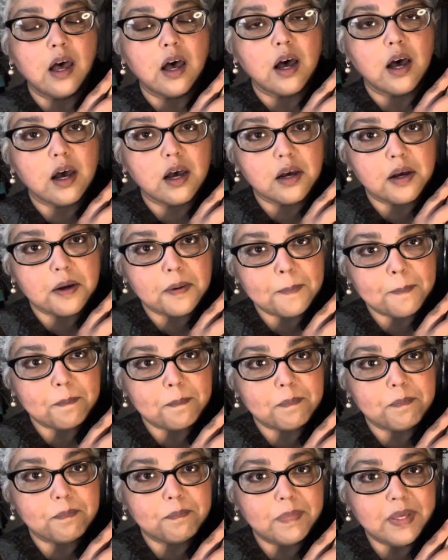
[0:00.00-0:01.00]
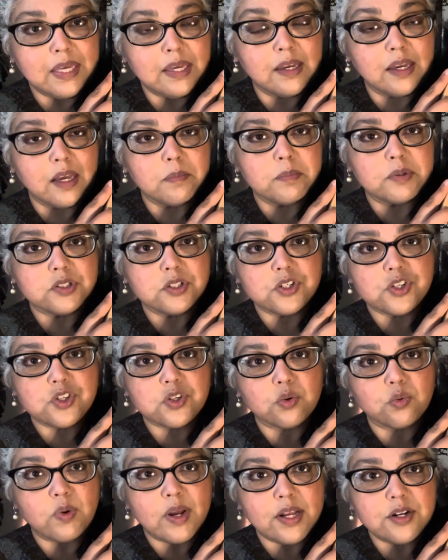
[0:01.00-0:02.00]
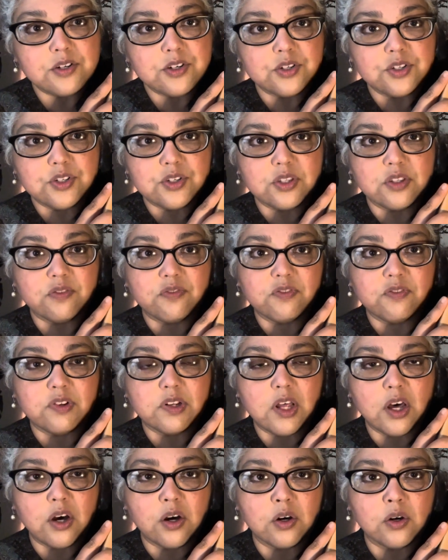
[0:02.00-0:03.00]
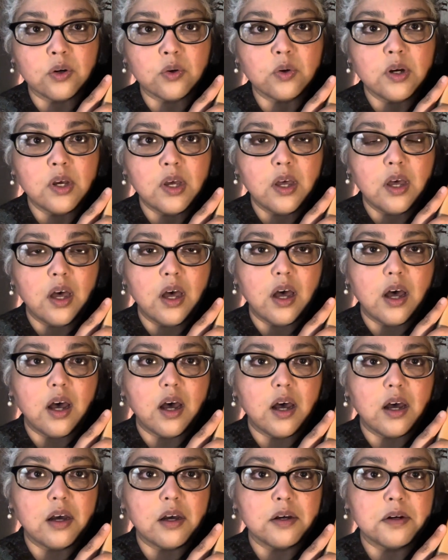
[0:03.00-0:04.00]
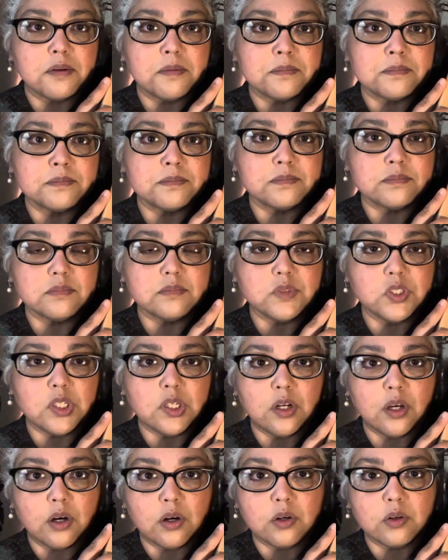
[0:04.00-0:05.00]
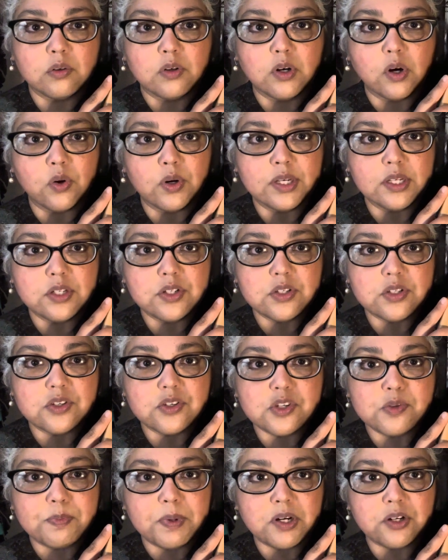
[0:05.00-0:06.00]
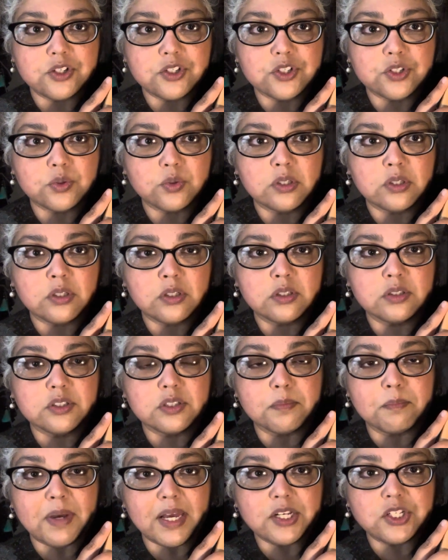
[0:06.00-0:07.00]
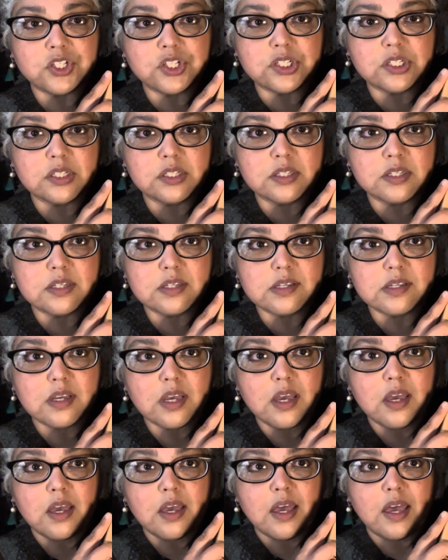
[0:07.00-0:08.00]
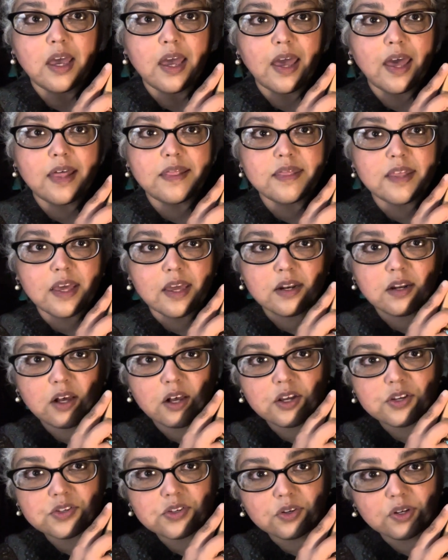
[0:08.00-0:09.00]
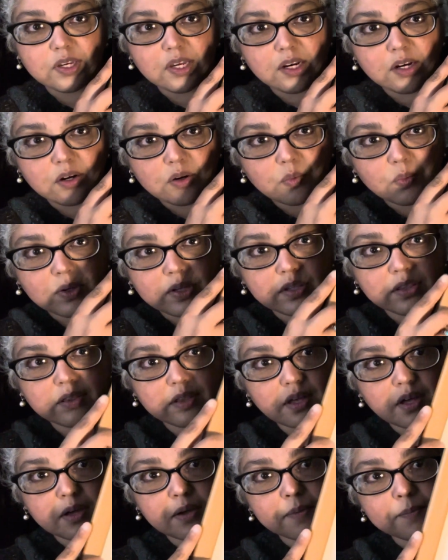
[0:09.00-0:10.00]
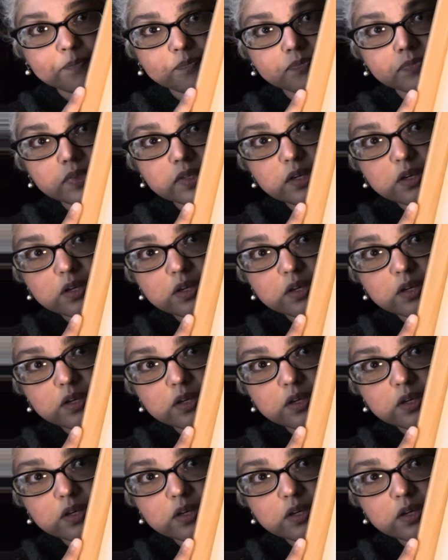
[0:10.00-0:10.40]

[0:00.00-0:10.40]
um, being able to surrender to the flow, um, you know, going into the spiritual dimensions. And then also here with um,